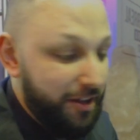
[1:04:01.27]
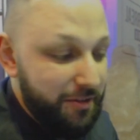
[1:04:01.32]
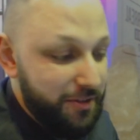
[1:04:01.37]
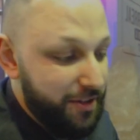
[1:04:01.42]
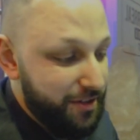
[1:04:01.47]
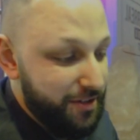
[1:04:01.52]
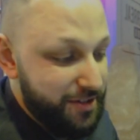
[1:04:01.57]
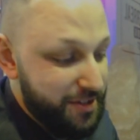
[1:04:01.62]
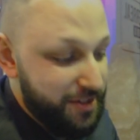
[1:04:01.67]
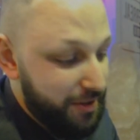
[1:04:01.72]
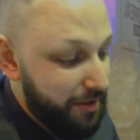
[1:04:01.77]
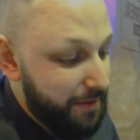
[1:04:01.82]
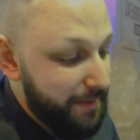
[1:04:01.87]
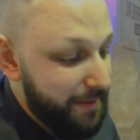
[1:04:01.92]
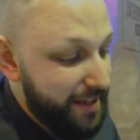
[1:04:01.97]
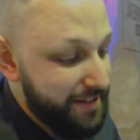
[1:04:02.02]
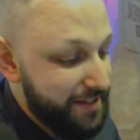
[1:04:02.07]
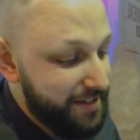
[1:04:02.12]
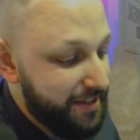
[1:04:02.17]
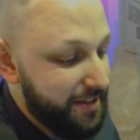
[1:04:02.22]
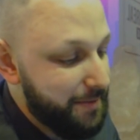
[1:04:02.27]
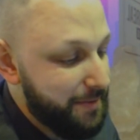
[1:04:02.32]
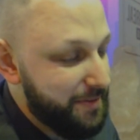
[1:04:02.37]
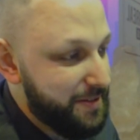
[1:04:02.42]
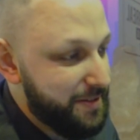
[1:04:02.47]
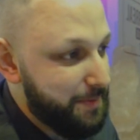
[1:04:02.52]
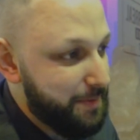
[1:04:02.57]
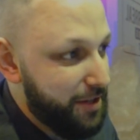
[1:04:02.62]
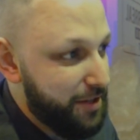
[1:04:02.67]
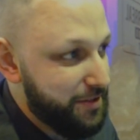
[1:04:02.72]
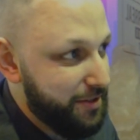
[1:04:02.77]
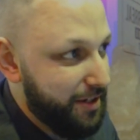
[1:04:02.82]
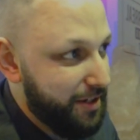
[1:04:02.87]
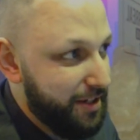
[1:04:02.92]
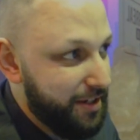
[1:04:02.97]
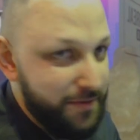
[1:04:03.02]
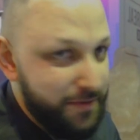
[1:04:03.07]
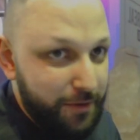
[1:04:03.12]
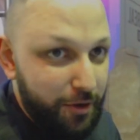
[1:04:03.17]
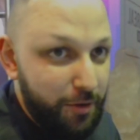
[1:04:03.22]
They're so amazing. They've been
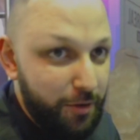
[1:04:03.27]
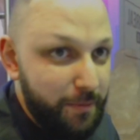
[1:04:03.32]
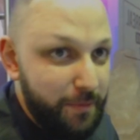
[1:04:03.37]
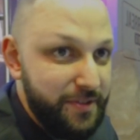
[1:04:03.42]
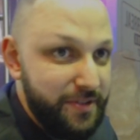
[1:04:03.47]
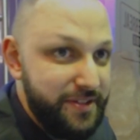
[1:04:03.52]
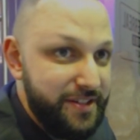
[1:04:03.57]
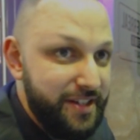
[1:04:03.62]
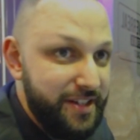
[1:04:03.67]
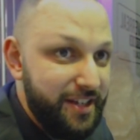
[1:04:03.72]
sponsoring us for almost,